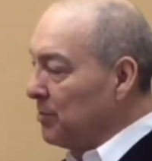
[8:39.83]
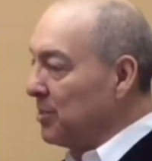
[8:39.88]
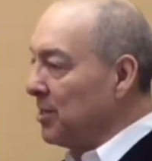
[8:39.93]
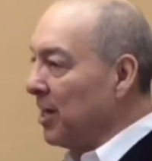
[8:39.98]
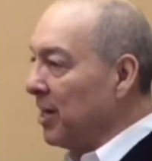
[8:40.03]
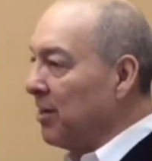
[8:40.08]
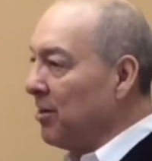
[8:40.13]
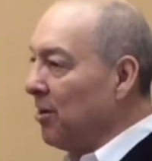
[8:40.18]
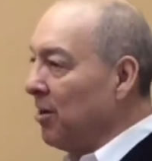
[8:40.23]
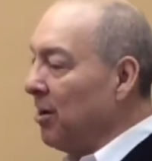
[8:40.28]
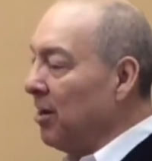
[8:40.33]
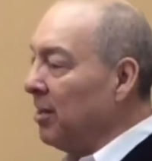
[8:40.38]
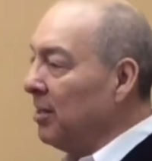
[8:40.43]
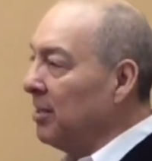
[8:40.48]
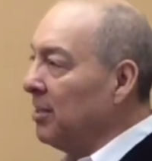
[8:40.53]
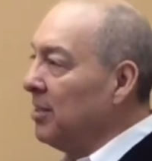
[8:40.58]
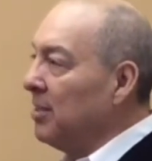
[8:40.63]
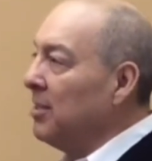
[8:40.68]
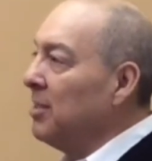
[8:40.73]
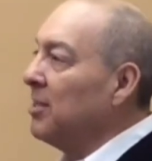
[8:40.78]
which I
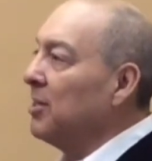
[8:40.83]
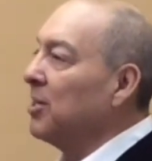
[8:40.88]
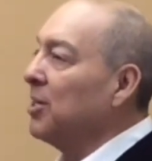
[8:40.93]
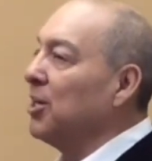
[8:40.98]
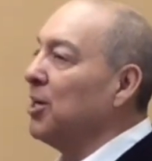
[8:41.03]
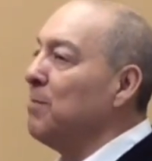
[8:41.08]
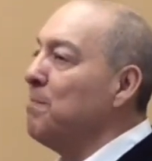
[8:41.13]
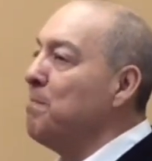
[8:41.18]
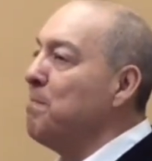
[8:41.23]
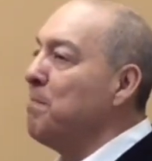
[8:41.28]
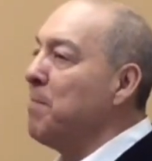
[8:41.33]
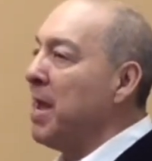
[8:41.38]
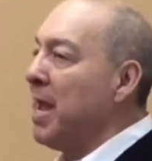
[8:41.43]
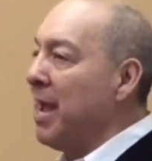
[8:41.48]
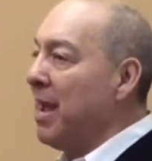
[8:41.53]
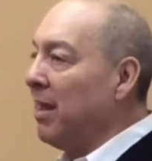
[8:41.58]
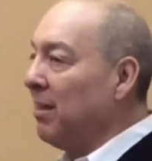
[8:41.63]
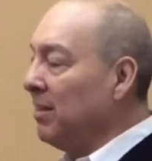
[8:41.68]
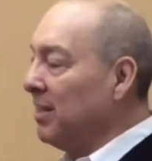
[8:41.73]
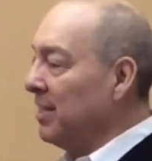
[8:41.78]
call
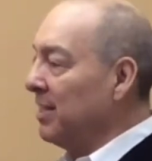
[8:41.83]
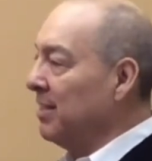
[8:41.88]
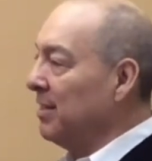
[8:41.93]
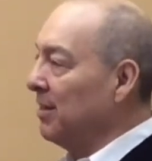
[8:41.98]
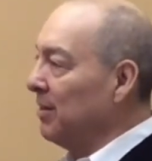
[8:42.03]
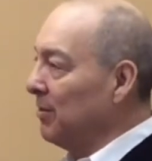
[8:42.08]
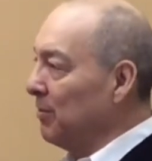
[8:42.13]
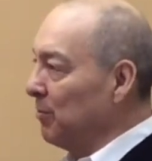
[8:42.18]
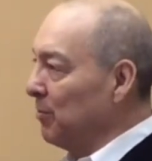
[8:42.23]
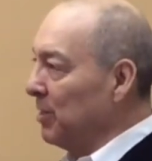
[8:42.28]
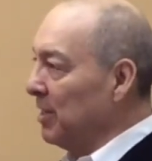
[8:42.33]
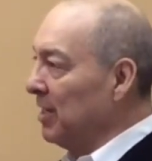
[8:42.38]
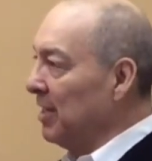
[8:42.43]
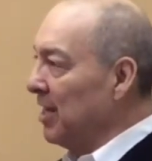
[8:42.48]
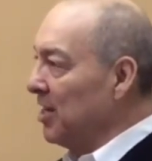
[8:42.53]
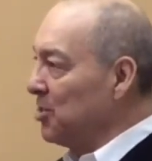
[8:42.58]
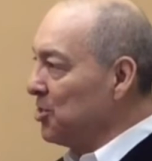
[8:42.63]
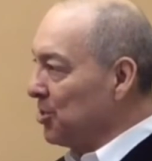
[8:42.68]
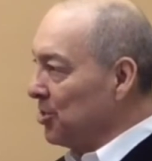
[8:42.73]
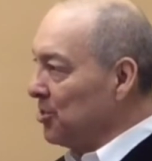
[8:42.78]
compelling
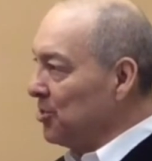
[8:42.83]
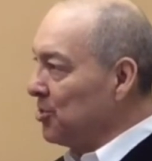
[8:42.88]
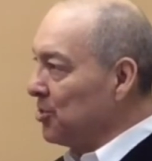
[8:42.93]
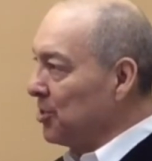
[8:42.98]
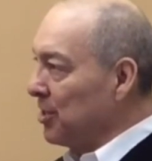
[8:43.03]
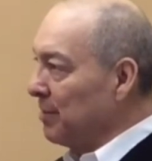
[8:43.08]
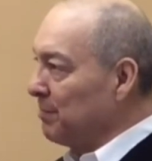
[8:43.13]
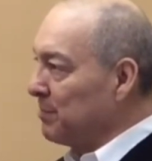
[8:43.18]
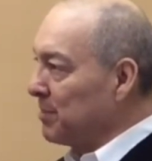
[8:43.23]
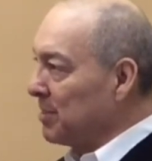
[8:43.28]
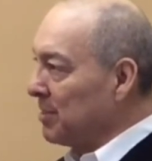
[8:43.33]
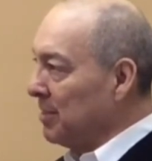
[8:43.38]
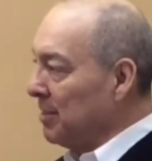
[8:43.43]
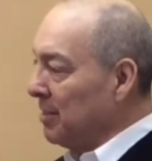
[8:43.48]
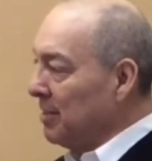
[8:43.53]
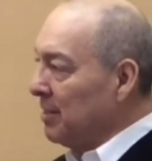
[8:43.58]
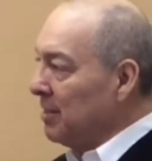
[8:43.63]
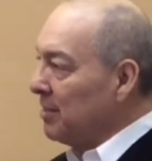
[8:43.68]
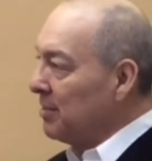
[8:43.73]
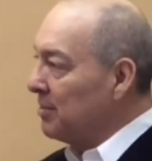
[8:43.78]
relationships.
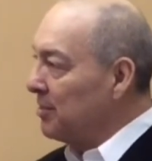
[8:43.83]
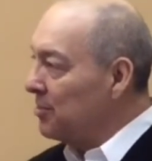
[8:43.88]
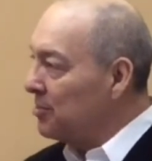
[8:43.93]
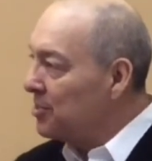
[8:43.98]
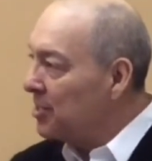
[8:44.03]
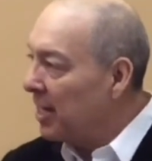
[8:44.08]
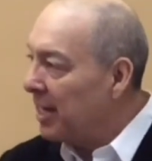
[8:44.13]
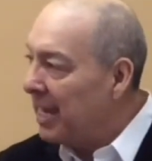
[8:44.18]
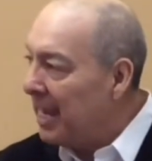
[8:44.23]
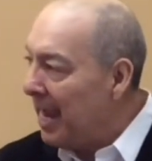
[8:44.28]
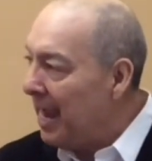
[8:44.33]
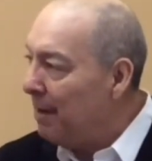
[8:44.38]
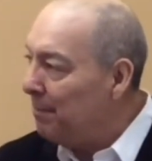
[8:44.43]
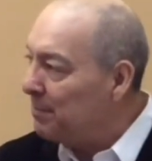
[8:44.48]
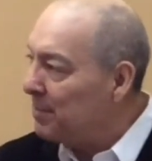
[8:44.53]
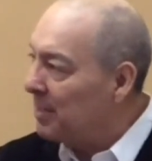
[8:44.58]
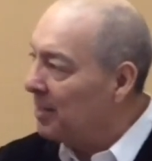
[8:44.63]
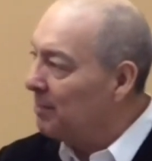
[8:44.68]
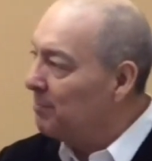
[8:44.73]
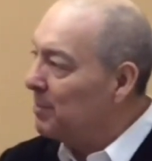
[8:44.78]
There's a
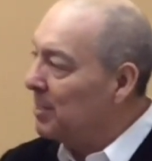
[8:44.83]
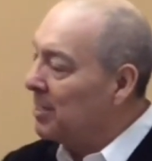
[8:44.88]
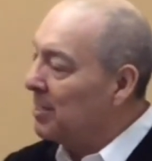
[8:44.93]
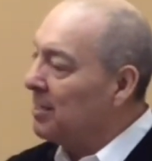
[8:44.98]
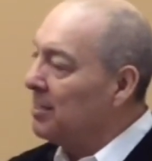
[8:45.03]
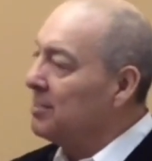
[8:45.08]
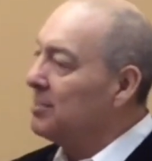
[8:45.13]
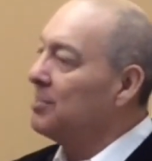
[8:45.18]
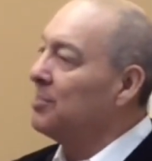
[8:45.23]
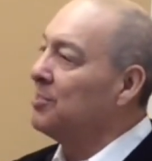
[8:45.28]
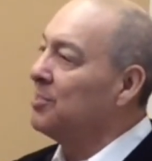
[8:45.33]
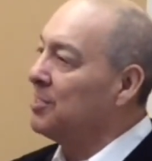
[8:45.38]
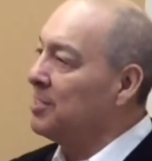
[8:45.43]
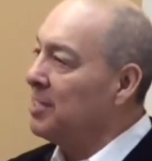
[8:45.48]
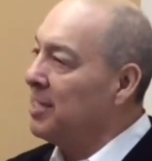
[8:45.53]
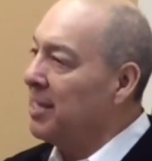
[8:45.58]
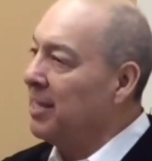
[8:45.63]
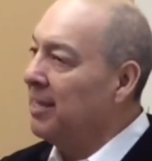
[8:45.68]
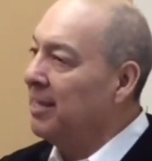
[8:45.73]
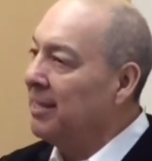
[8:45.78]
gap there because you
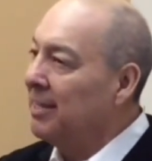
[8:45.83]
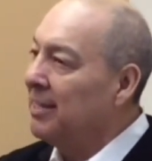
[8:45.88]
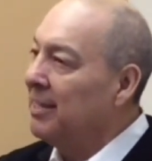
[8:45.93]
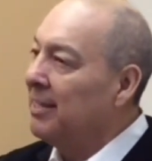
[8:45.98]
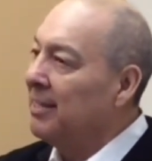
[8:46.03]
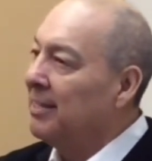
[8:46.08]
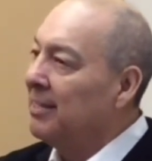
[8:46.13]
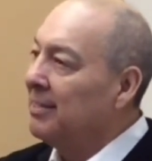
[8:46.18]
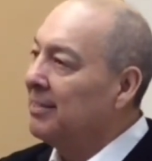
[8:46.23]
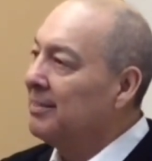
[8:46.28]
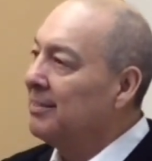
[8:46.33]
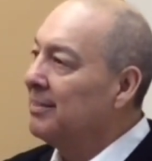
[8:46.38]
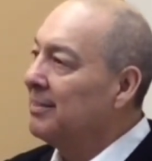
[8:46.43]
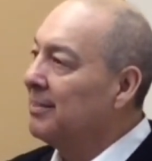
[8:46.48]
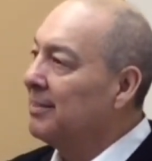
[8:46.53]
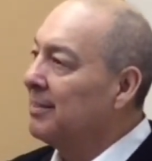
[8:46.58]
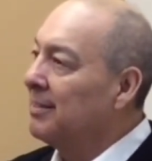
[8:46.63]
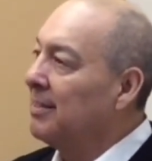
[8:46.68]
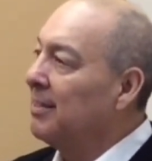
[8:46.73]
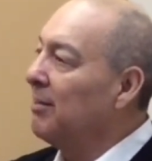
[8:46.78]
see,
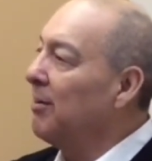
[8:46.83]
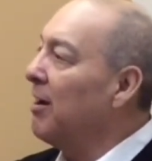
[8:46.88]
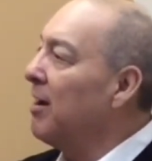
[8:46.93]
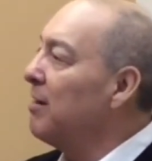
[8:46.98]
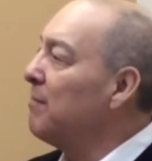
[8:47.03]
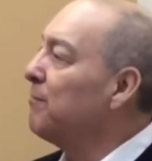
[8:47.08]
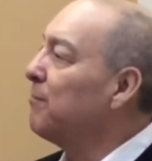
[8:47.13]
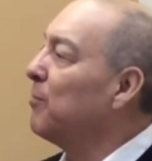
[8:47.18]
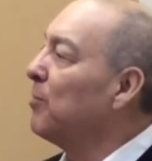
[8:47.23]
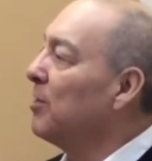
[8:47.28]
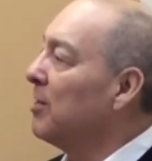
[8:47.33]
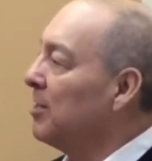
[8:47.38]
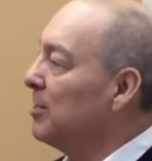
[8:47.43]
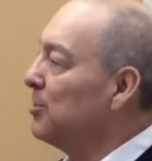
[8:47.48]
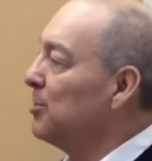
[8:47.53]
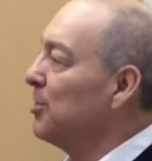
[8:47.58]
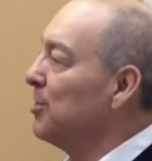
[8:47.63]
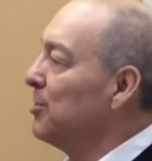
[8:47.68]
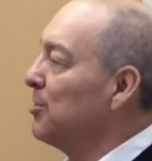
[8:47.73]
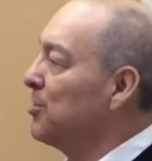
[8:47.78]
there are
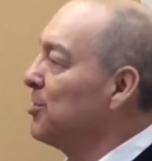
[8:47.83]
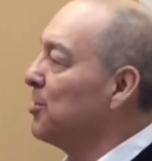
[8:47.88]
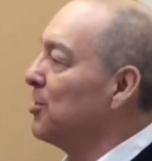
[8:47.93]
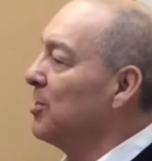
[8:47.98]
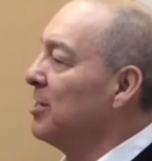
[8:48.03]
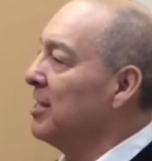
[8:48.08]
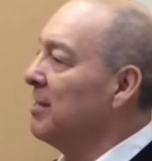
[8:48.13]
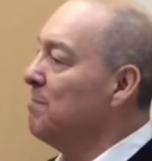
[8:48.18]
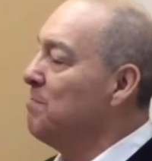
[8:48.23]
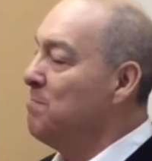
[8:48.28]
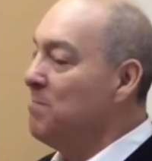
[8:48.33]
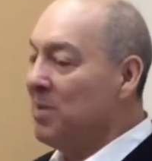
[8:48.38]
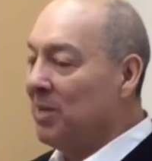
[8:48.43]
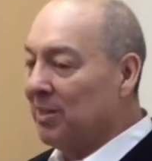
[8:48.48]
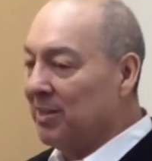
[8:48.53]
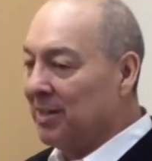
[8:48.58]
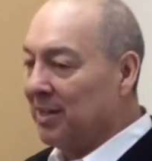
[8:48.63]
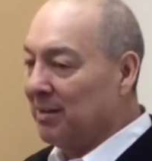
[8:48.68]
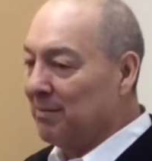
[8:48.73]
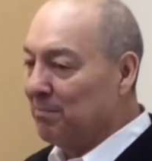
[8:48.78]
430
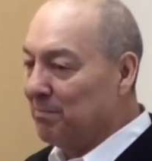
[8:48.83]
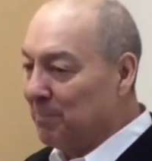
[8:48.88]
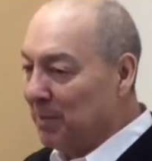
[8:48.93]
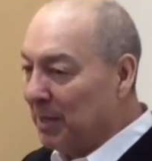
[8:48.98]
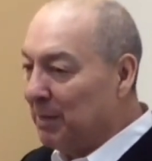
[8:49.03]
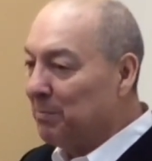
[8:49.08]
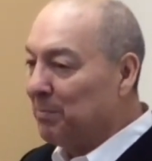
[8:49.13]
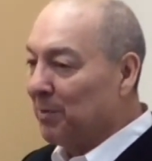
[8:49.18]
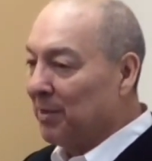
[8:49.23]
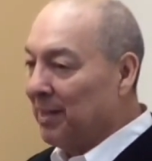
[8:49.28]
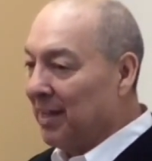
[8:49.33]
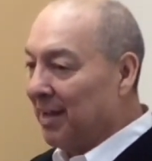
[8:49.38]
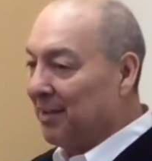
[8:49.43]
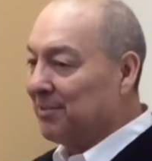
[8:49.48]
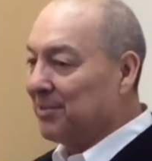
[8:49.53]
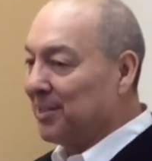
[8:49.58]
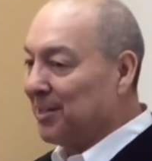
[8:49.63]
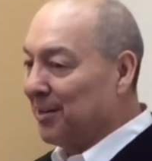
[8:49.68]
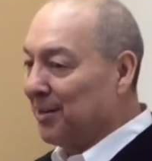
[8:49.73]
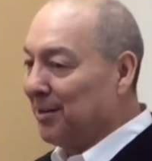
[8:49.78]
million people
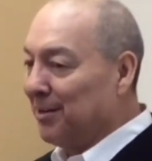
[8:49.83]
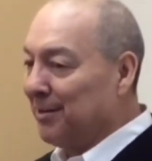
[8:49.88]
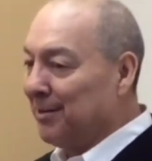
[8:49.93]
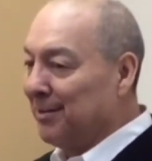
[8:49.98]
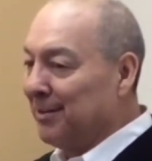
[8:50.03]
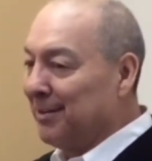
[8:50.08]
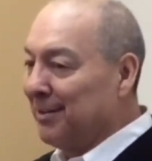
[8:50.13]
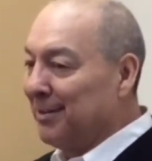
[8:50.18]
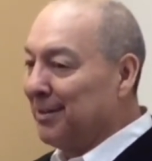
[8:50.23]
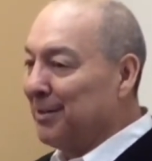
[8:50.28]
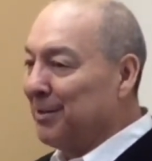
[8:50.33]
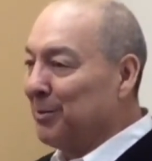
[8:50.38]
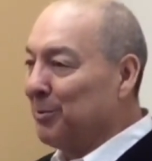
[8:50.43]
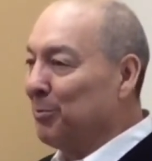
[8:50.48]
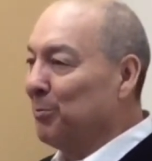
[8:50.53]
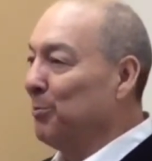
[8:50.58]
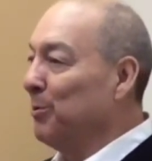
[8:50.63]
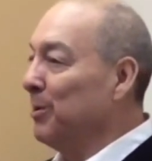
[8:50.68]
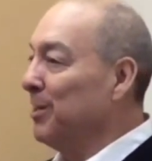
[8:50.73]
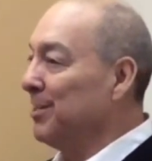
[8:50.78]
out there
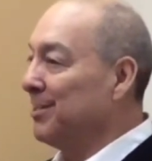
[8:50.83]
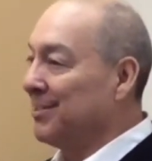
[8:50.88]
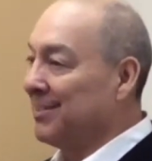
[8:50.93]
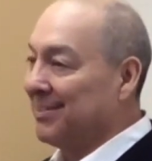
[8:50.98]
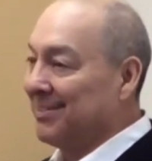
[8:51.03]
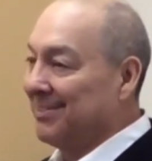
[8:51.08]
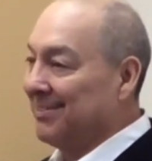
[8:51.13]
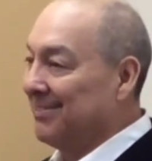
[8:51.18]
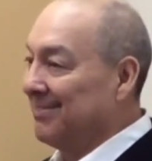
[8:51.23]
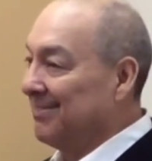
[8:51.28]
with